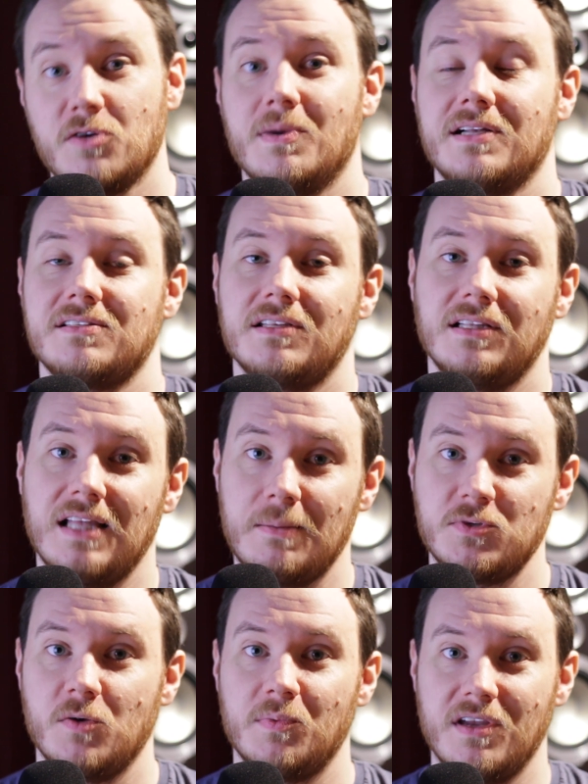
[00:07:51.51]
go back to the
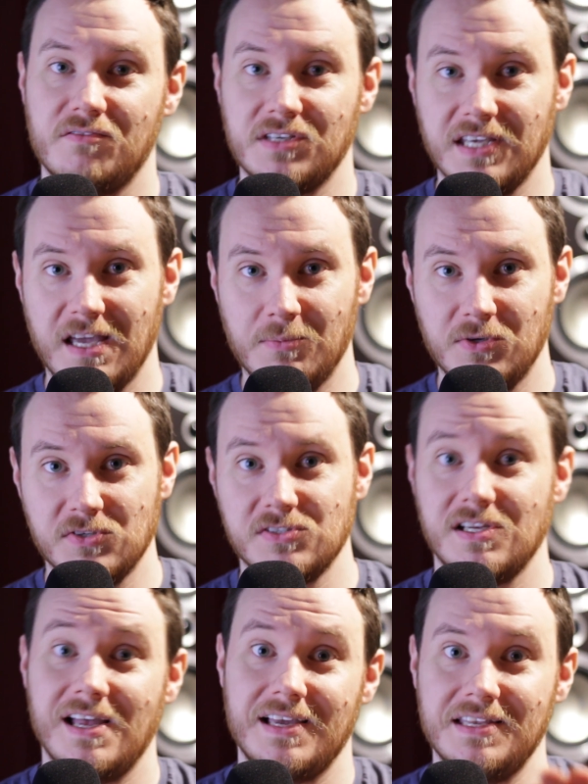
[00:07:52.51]
laptop and having
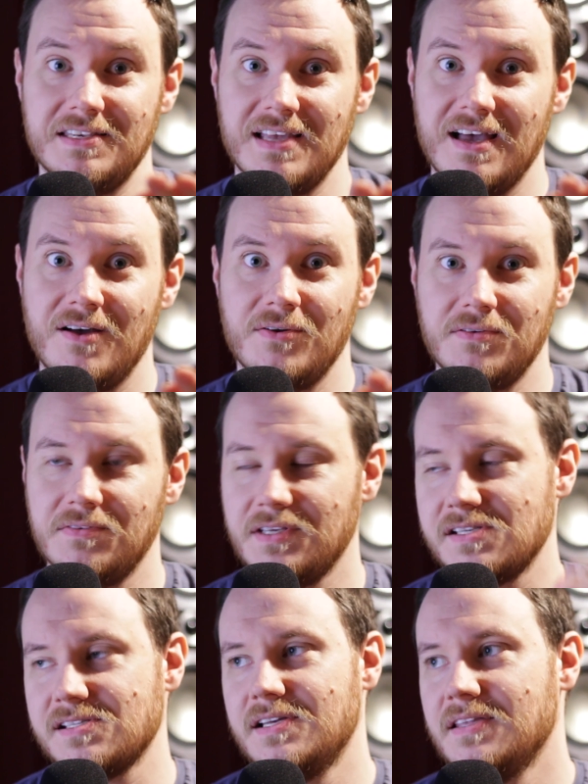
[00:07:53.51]
cables hanging down and
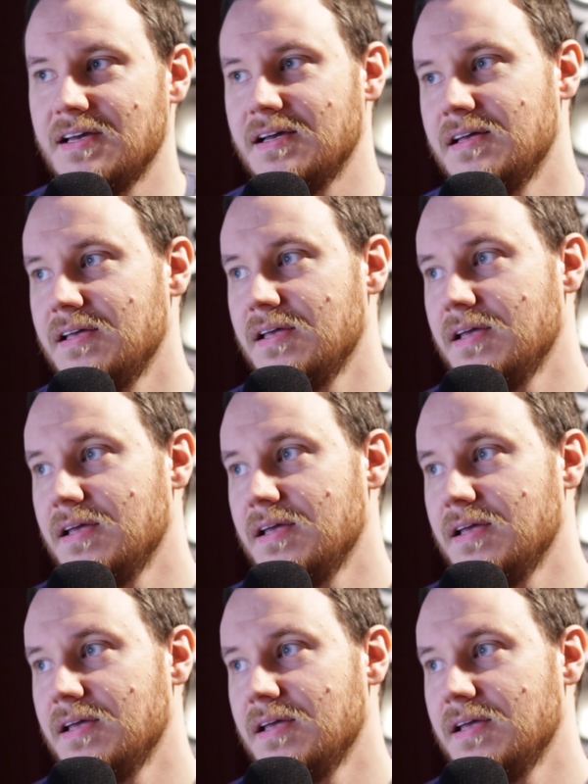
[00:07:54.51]
things like that.